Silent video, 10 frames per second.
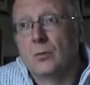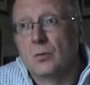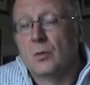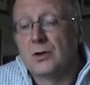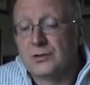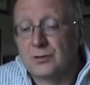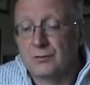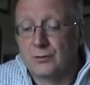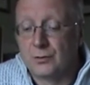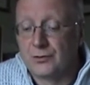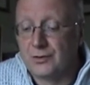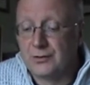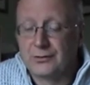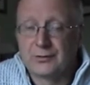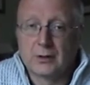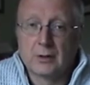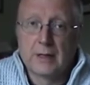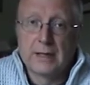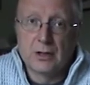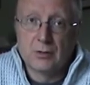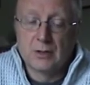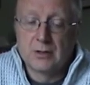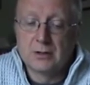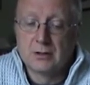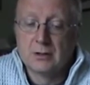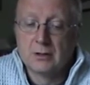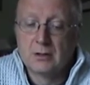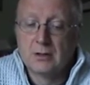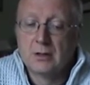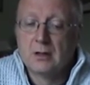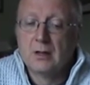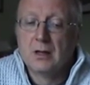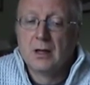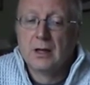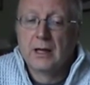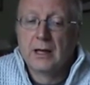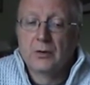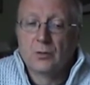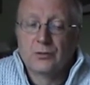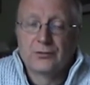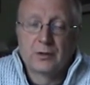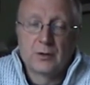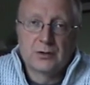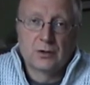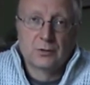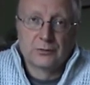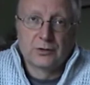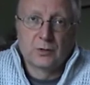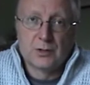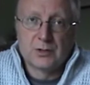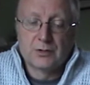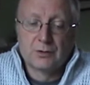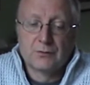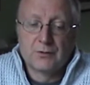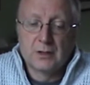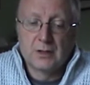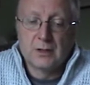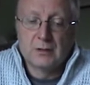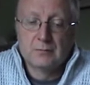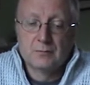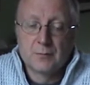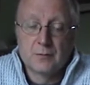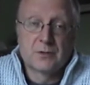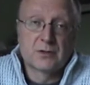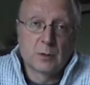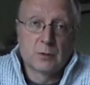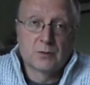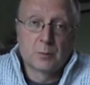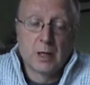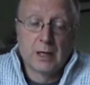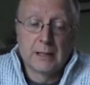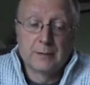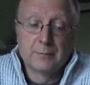Western Forces air unit, and also as a consequence of the sequence of play,